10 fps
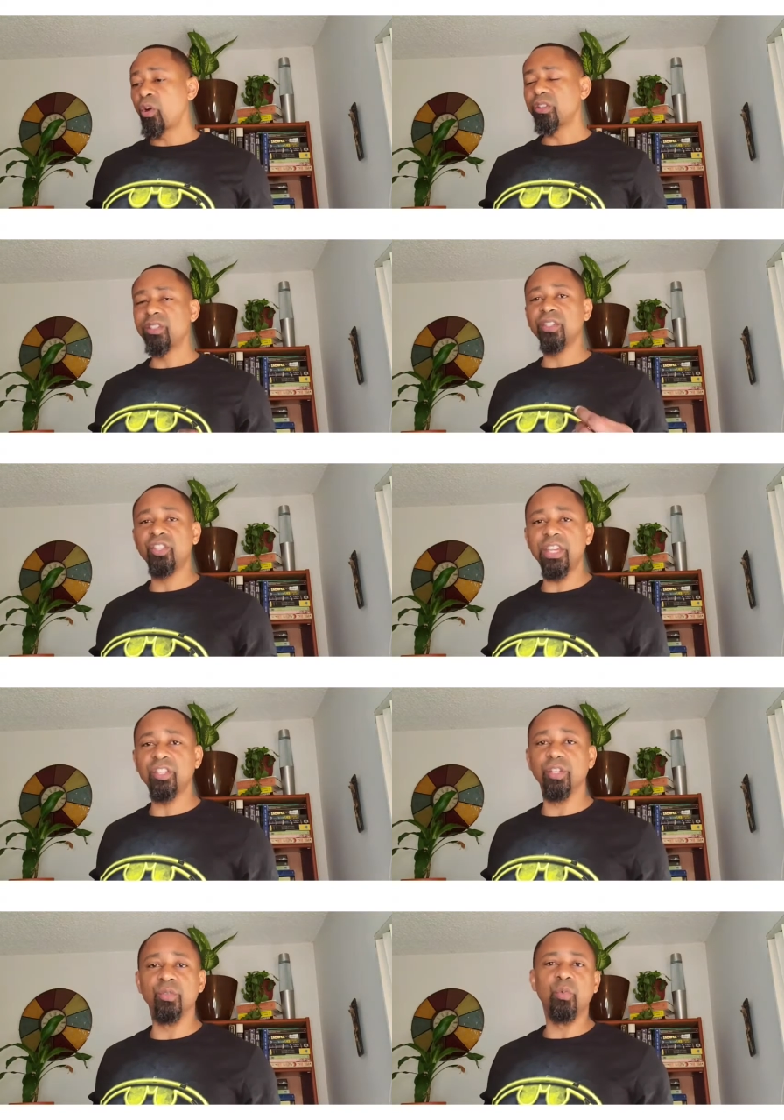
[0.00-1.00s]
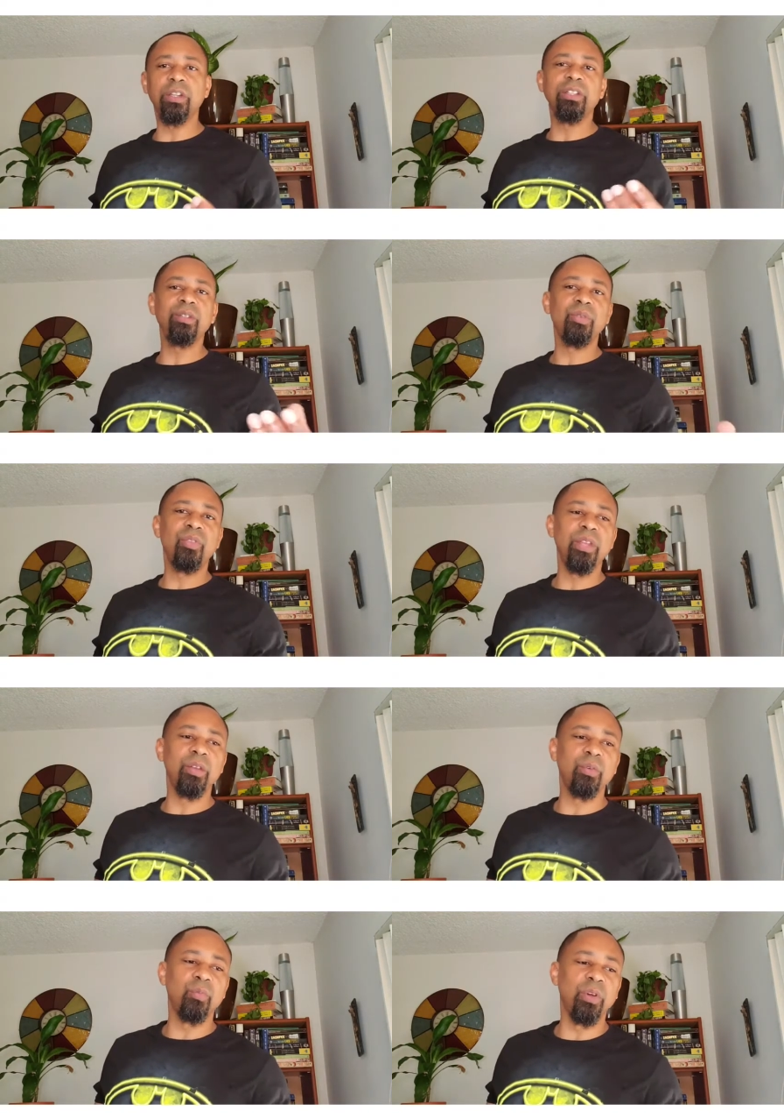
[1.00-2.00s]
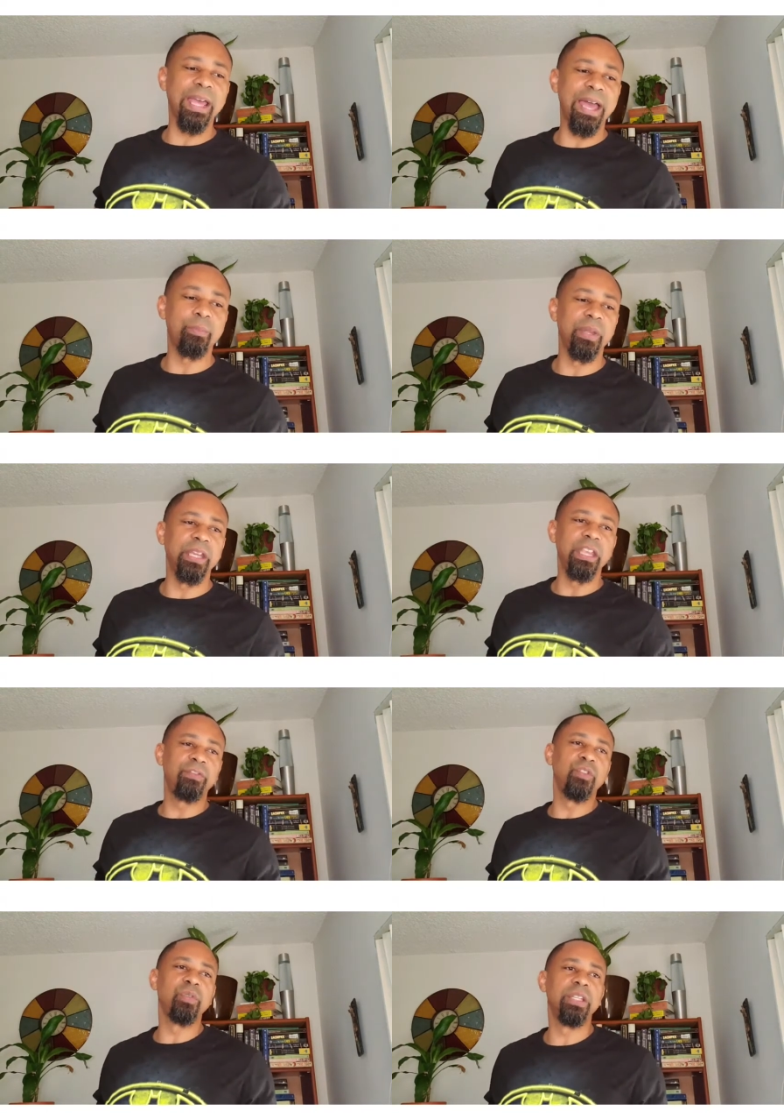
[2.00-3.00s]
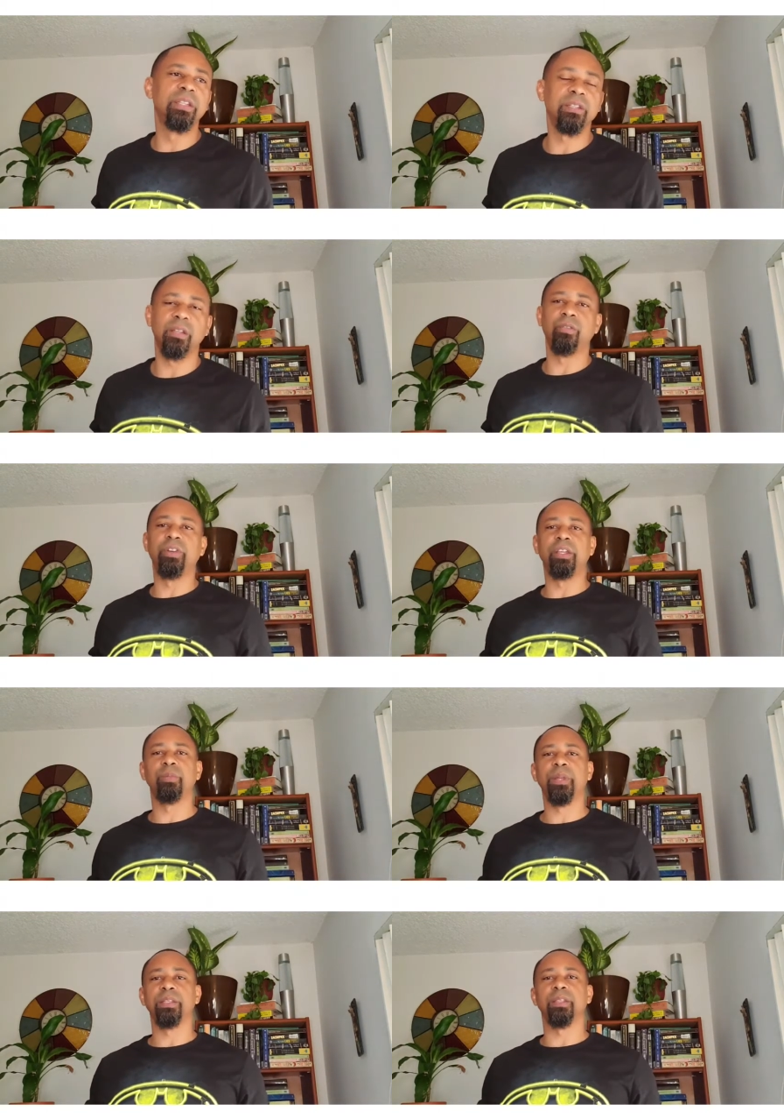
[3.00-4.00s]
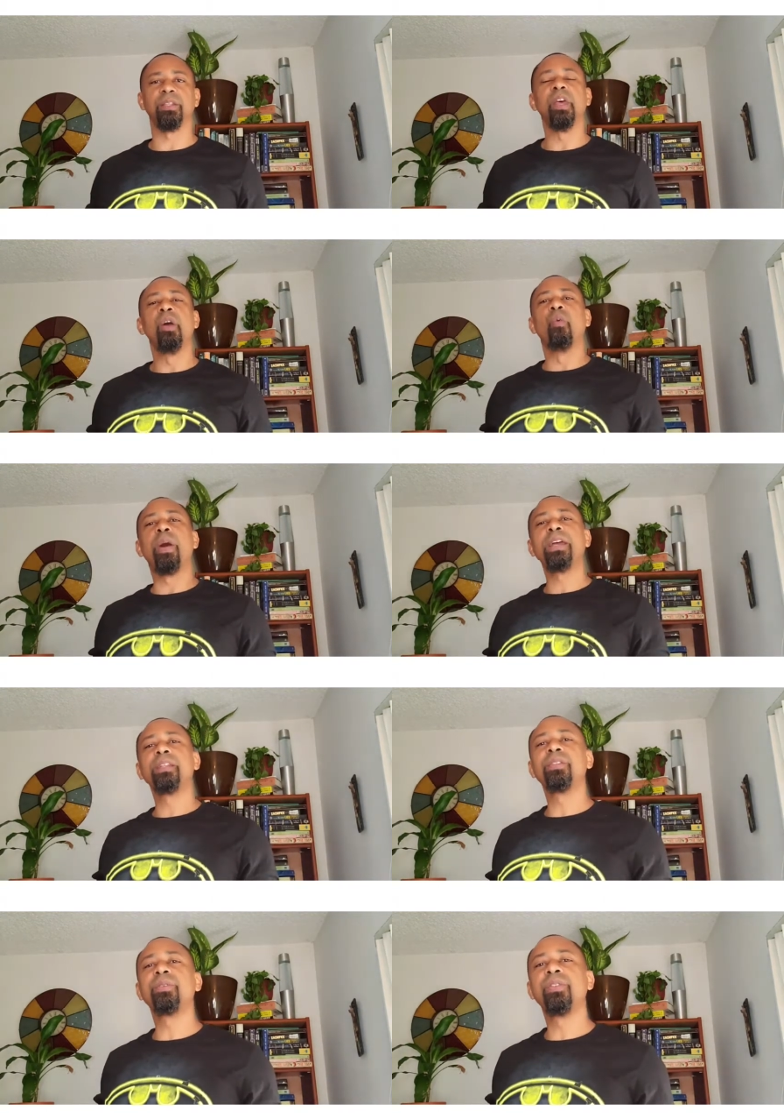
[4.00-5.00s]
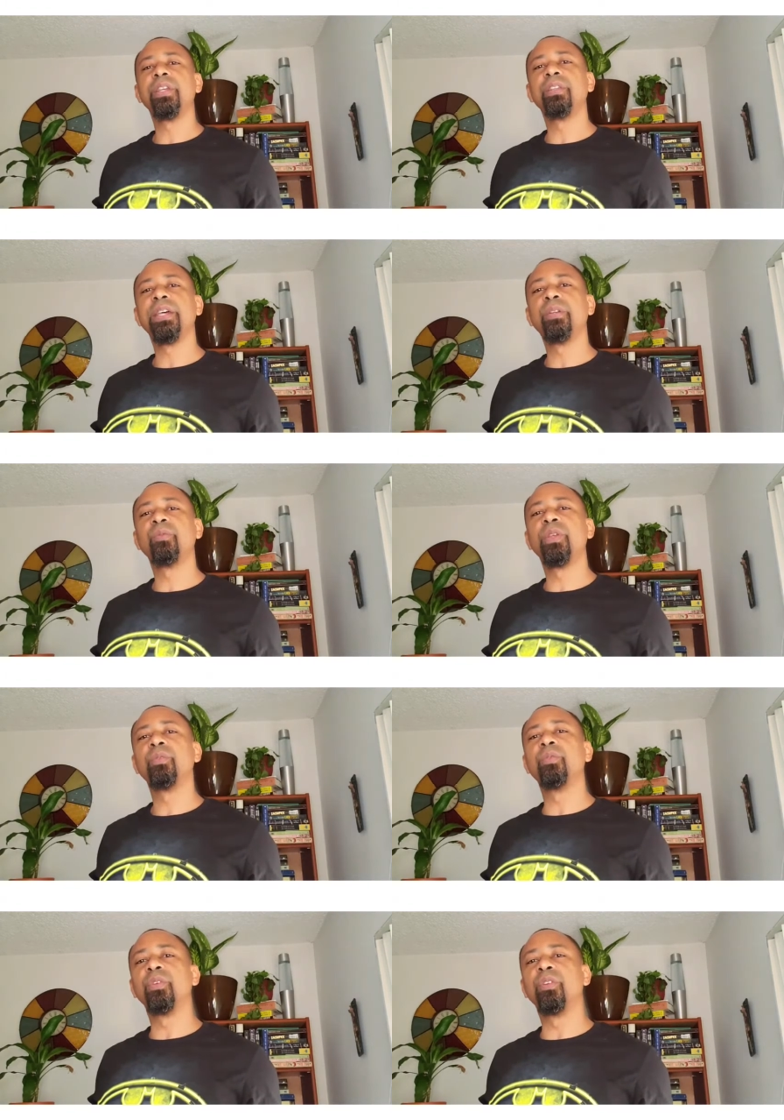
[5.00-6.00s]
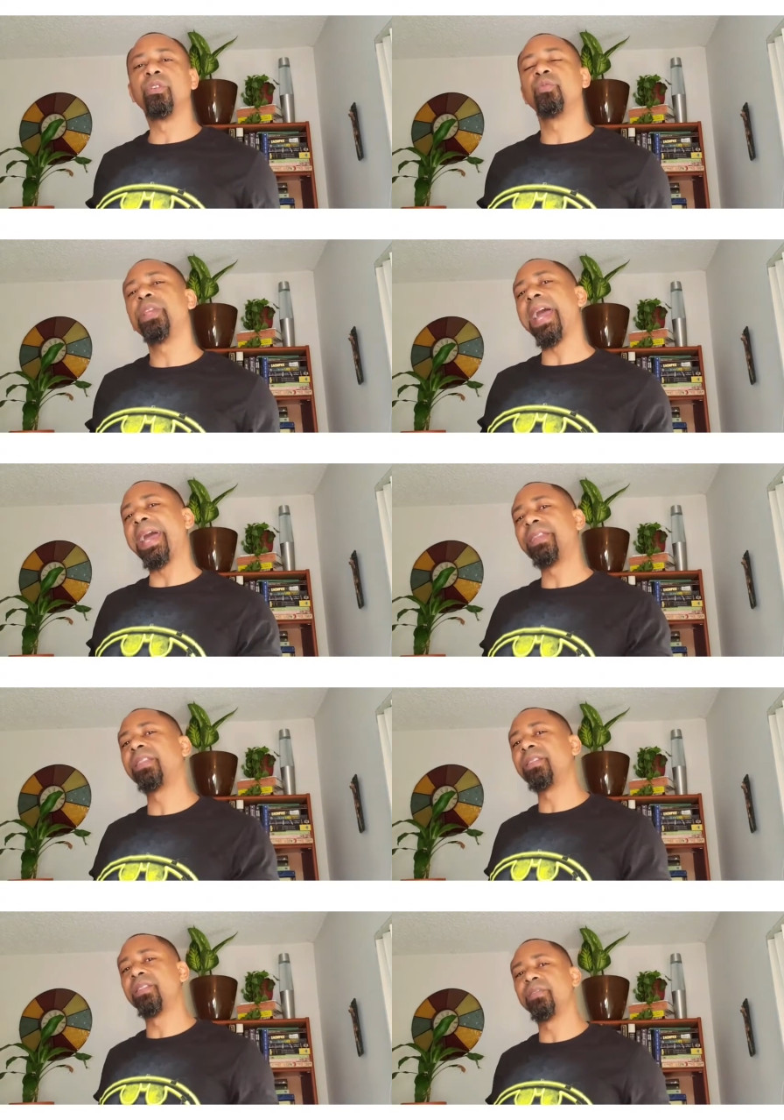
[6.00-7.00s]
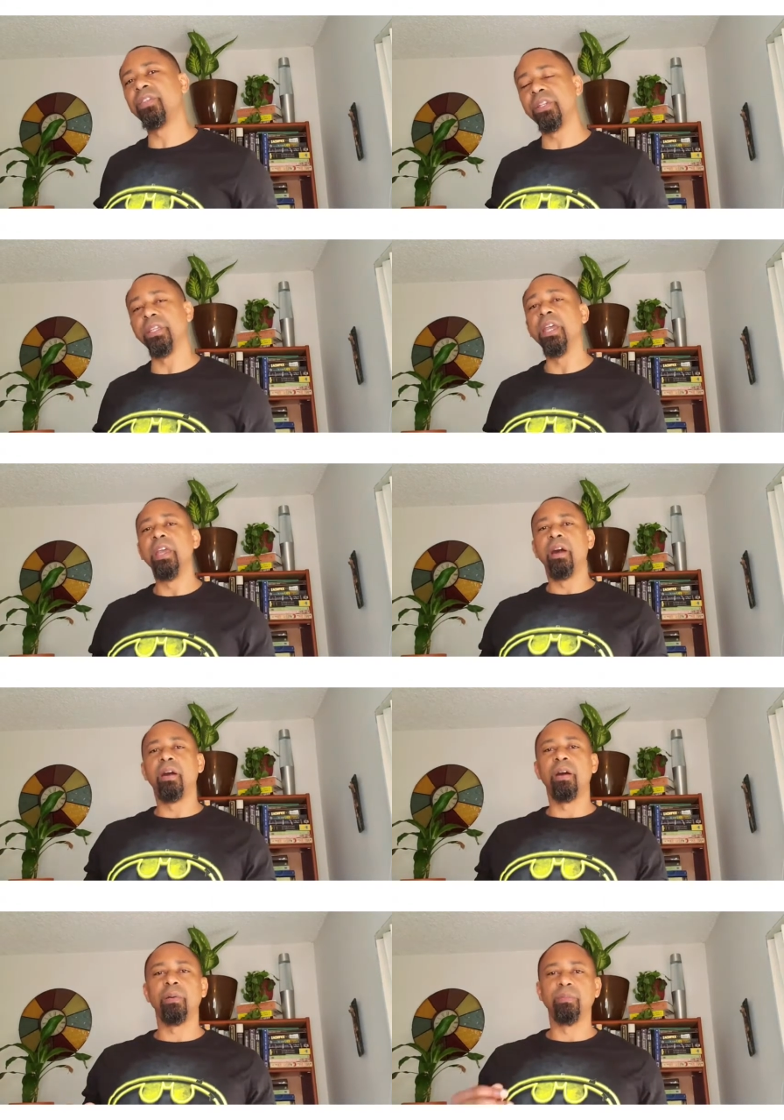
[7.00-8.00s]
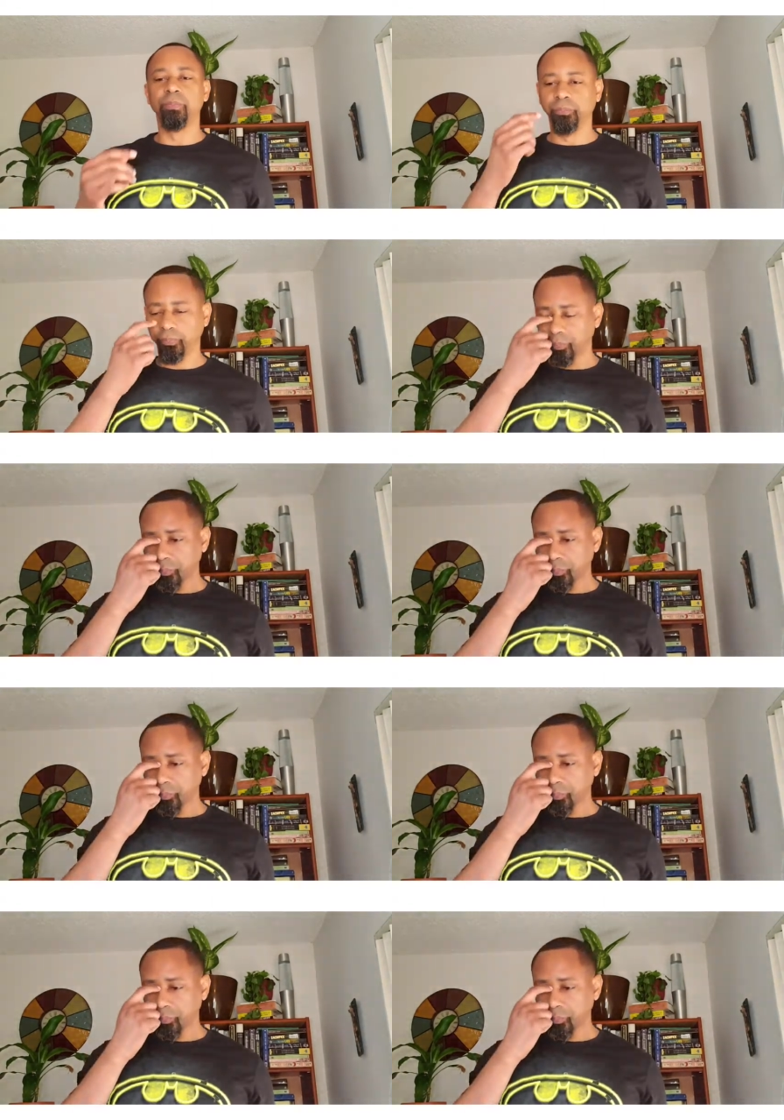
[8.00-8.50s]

or suggestions. What do you think would happen if you did this on a regular basis? Why do you think that we could we handle this differently? Um,